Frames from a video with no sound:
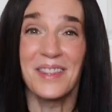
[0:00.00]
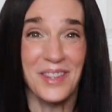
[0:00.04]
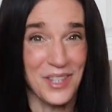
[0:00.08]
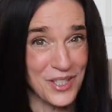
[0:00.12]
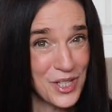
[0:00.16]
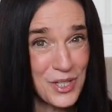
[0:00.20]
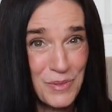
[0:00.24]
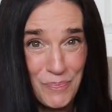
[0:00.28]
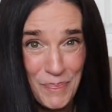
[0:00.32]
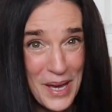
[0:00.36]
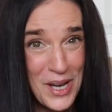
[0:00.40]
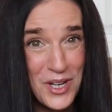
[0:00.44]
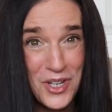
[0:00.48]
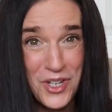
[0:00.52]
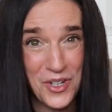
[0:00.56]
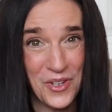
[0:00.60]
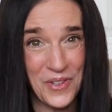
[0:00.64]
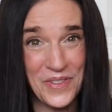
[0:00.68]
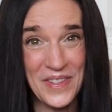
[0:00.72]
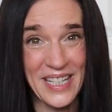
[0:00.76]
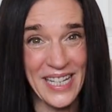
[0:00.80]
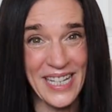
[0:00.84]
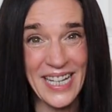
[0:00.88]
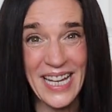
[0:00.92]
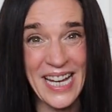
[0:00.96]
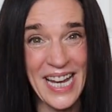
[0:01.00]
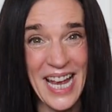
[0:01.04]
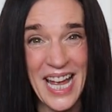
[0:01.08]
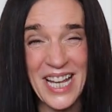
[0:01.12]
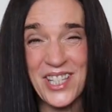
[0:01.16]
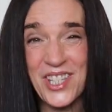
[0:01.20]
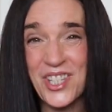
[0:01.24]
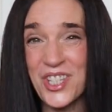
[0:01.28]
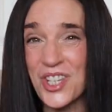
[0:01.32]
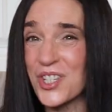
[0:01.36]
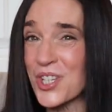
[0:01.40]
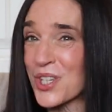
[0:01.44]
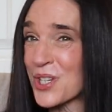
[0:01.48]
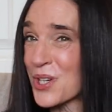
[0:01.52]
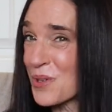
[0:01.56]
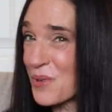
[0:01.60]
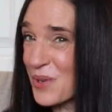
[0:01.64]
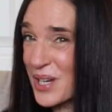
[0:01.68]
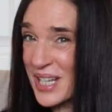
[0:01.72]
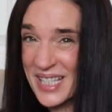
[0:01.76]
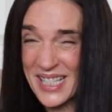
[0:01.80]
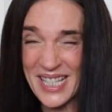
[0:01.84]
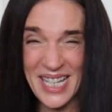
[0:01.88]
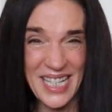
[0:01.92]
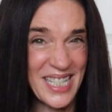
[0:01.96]
The special thing he has to
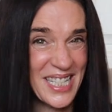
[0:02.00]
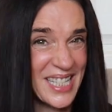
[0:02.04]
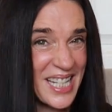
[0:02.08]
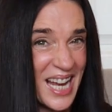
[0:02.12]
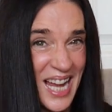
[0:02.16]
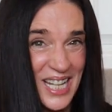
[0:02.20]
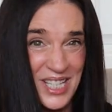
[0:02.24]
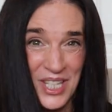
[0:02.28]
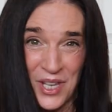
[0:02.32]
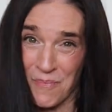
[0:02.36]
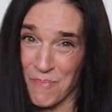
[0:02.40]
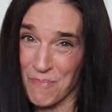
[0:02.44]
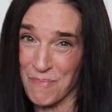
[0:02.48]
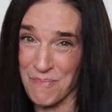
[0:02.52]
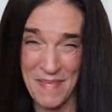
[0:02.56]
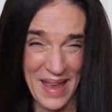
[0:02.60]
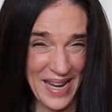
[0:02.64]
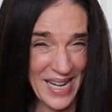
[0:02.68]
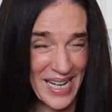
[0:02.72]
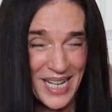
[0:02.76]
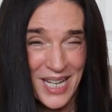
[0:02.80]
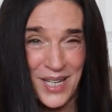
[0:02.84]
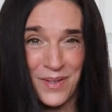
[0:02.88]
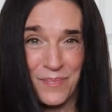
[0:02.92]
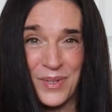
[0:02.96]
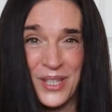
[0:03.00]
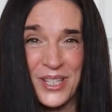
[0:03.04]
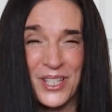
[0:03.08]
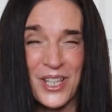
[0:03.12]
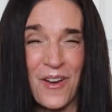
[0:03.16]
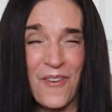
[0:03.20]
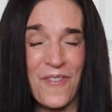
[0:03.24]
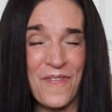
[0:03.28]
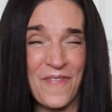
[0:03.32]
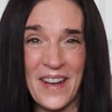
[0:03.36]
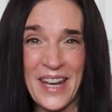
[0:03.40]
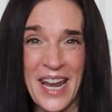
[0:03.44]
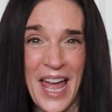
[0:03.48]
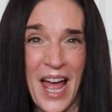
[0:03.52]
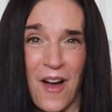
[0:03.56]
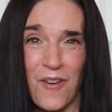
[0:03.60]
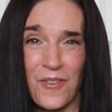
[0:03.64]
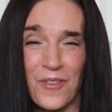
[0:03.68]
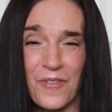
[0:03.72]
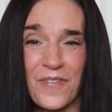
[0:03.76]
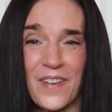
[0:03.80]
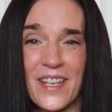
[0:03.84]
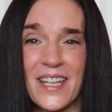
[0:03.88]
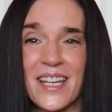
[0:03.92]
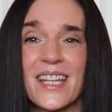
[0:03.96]
do is he's got to make himself an
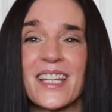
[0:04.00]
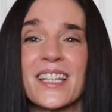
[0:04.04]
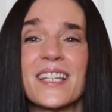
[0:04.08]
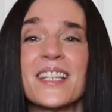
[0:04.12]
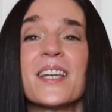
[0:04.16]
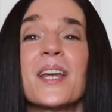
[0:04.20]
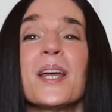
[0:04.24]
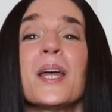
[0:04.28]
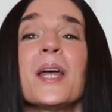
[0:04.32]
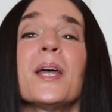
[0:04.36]
outfit,